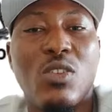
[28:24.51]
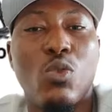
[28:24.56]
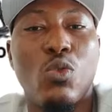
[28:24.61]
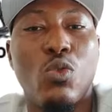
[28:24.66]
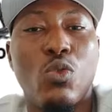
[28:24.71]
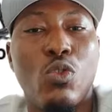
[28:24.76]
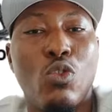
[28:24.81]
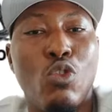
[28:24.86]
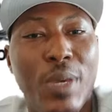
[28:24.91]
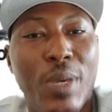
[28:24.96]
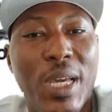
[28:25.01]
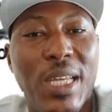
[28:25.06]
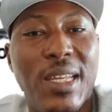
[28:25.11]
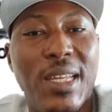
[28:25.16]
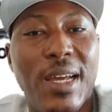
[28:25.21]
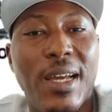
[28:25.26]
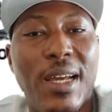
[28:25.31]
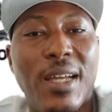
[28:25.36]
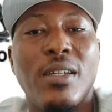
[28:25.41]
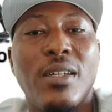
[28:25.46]
do better.
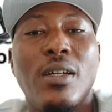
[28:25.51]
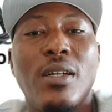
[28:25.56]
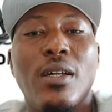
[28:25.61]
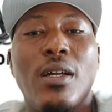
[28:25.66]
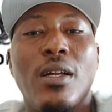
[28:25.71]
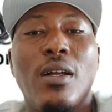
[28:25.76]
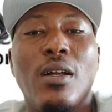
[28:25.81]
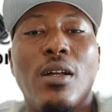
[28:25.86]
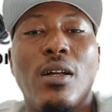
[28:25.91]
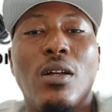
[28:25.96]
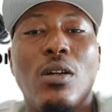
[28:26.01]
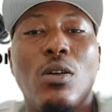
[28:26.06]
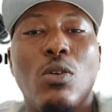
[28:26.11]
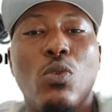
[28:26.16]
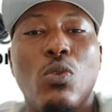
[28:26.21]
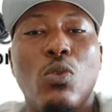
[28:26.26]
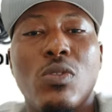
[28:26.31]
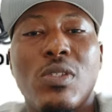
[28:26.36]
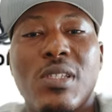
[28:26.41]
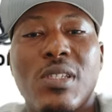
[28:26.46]
We'll
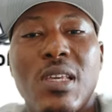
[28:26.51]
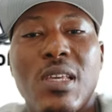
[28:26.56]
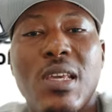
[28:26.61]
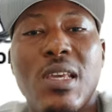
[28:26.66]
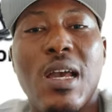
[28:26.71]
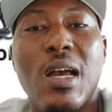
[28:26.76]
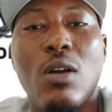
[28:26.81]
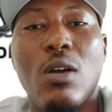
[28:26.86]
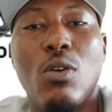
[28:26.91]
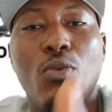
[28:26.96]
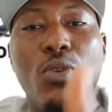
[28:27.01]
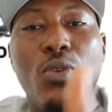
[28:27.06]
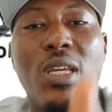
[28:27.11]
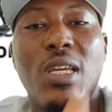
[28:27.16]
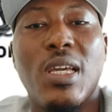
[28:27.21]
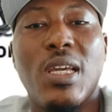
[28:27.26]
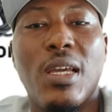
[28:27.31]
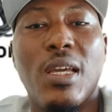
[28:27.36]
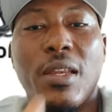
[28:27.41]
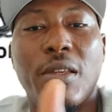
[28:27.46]
see how we can